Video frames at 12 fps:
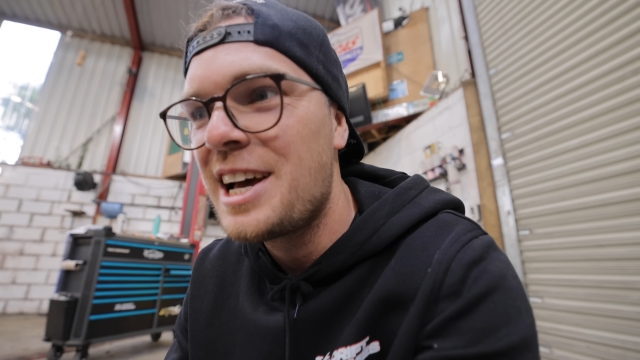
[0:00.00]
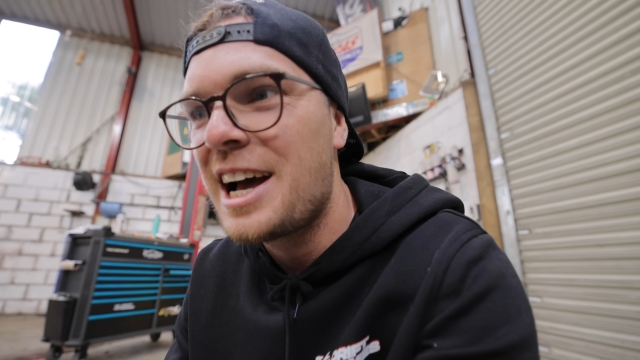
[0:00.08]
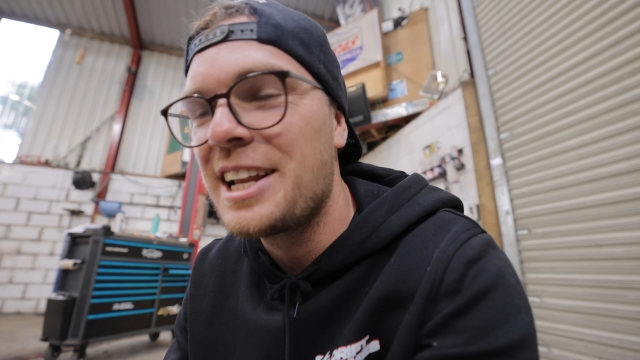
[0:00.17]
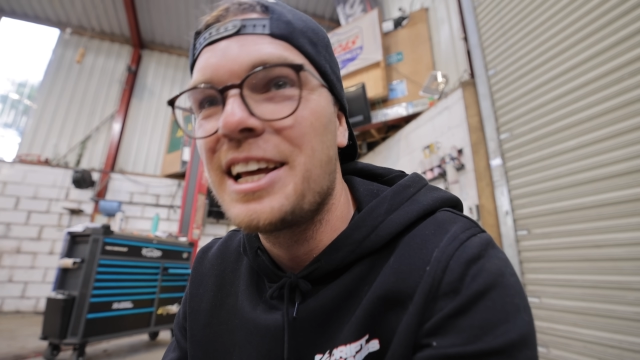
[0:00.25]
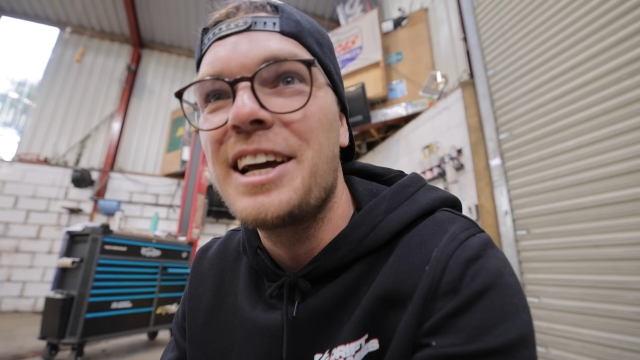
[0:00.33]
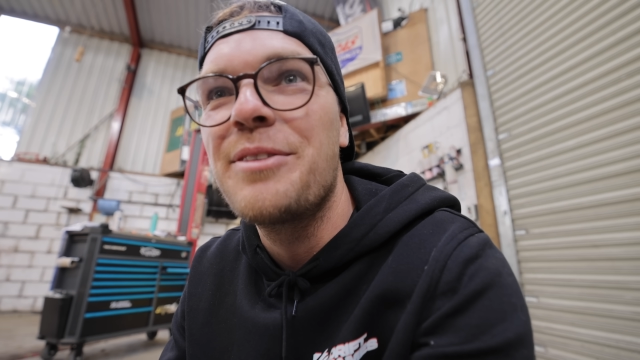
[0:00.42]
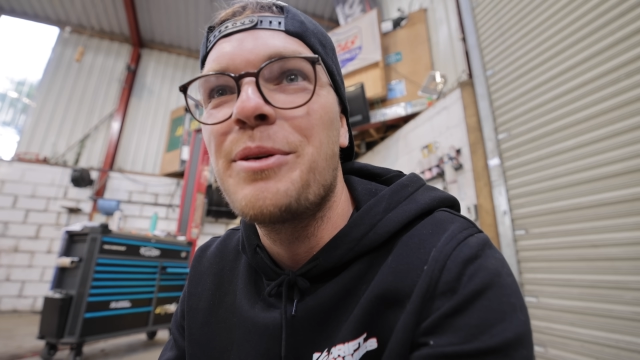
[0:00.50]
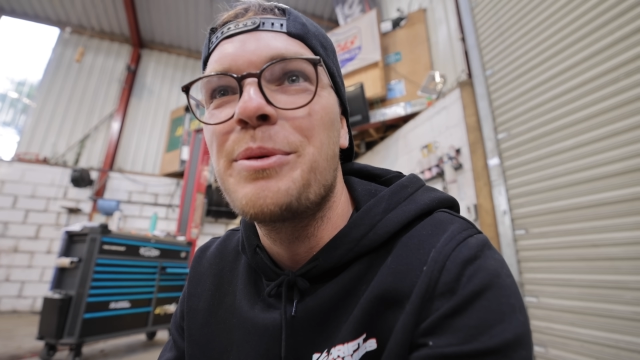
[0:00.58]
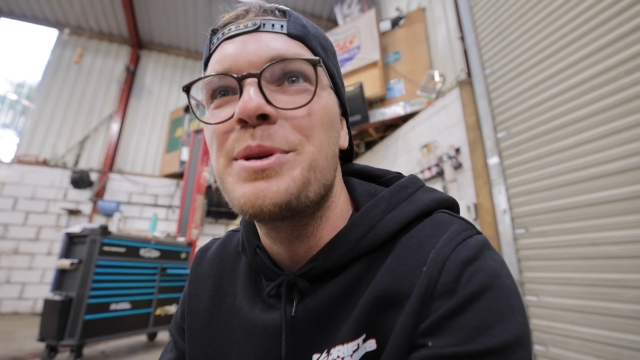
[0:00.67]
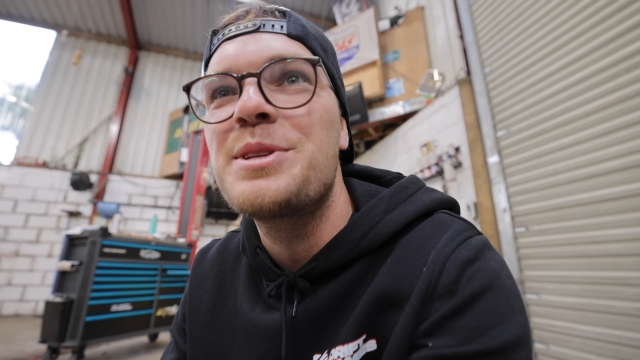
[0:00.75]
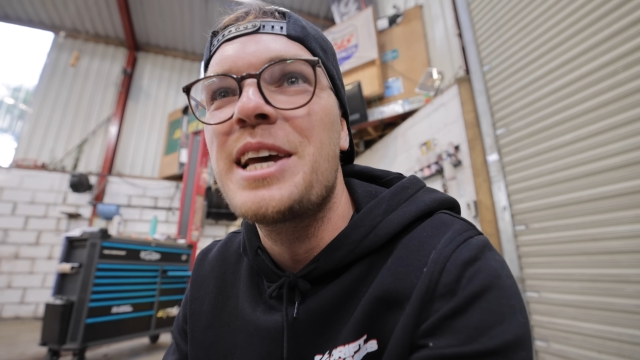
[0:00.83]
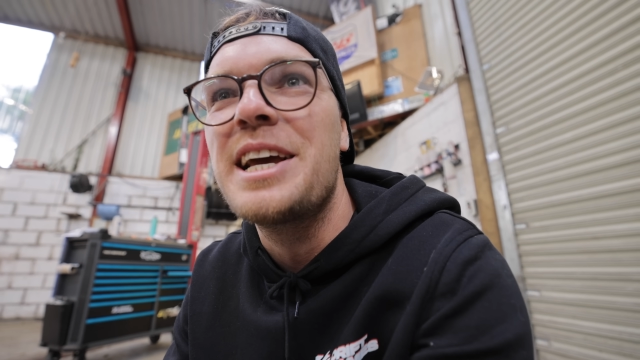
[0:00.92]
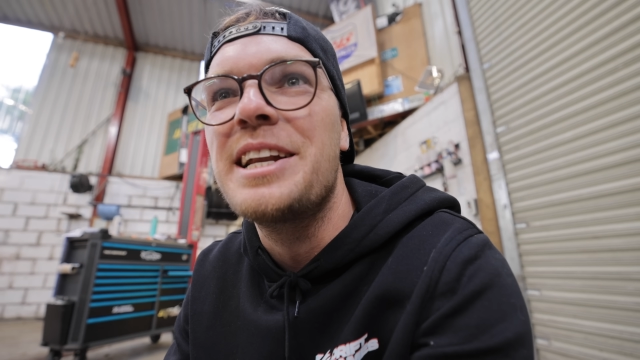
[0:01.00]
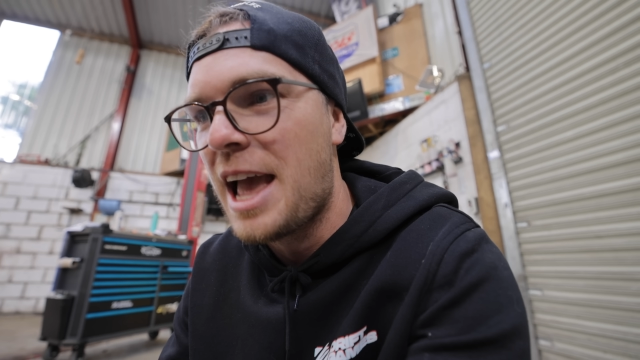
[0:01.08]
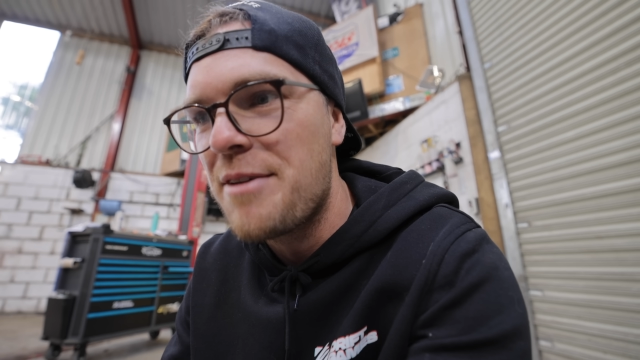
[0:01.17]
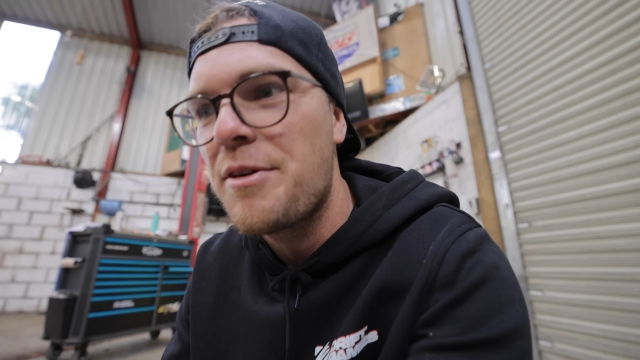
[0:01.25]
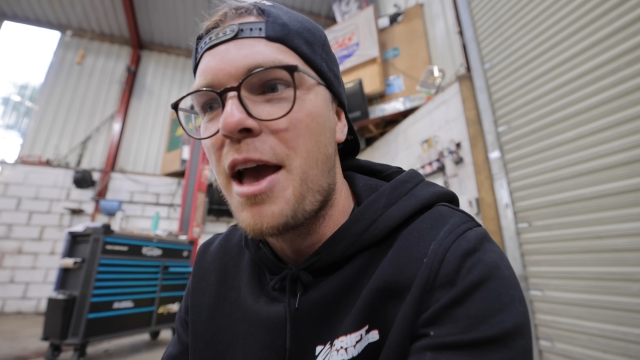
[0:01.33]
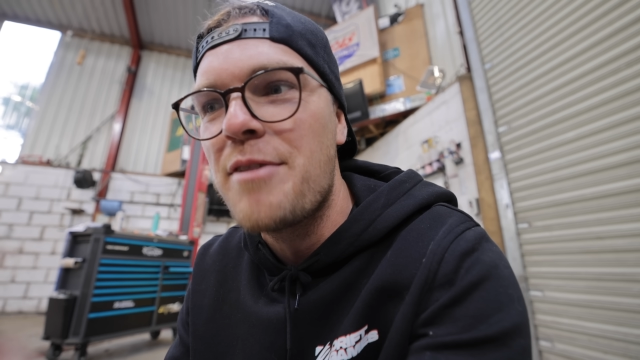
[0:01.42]
And what were you saying?
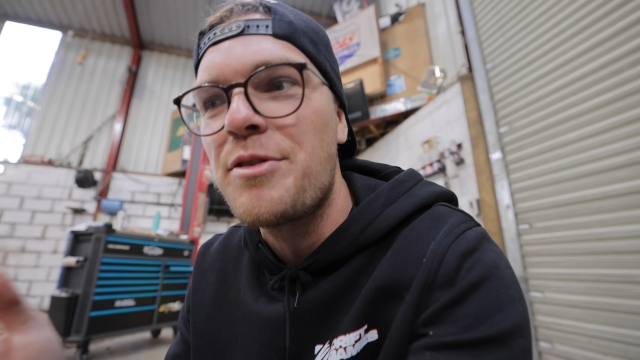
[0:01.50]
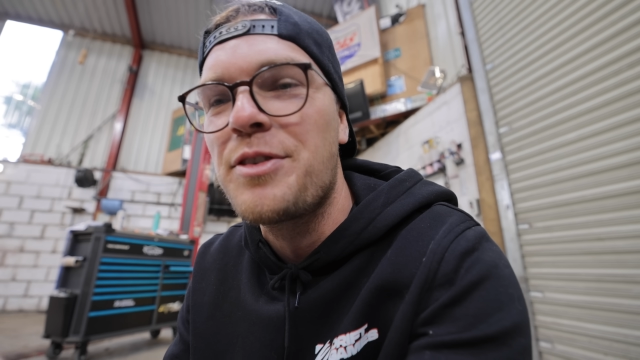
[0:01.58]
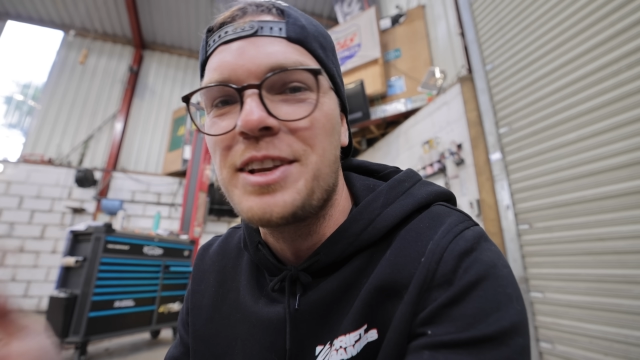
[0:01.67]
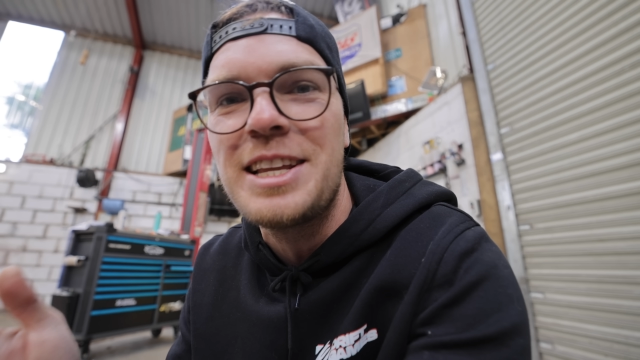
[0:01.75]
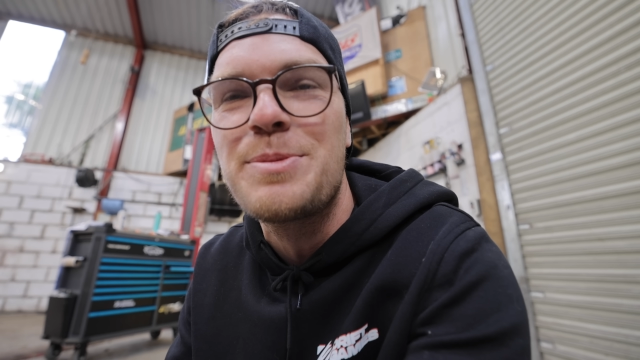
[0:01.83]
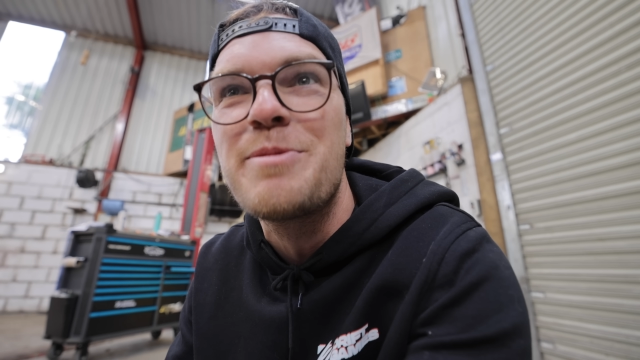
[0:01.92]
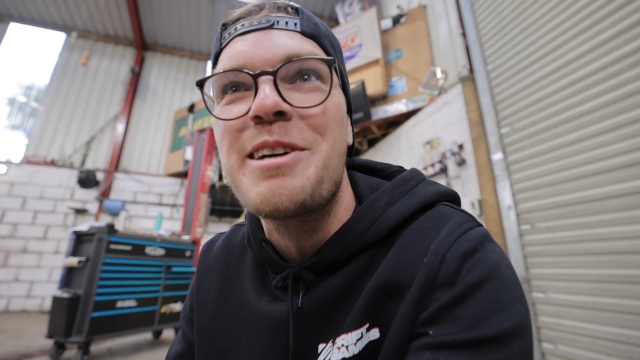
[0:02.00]
Everything needs to be